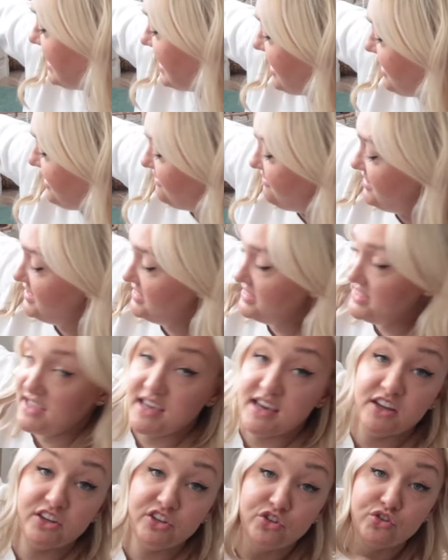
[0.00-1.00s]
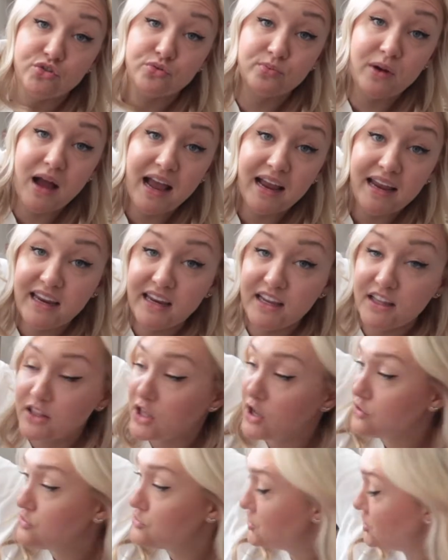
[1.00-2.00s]
have the drying
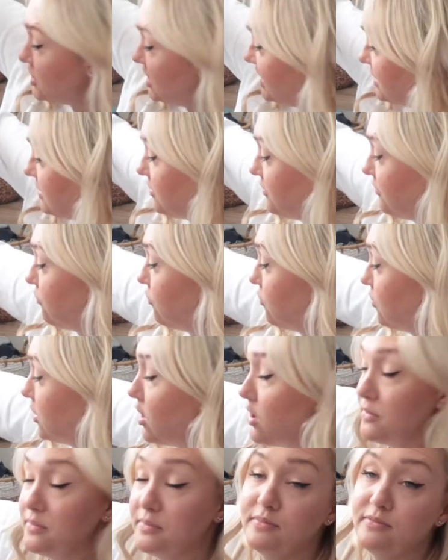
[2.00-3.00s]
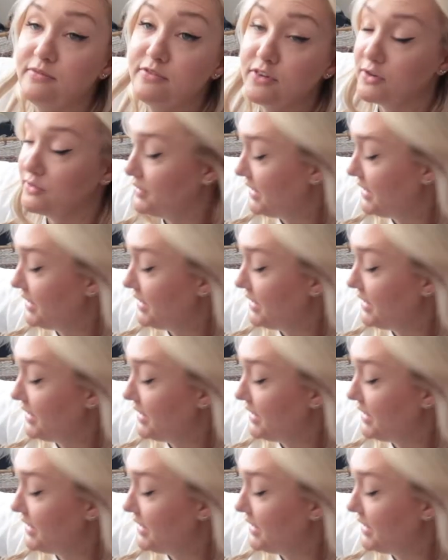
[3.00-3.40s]
lotion for um, for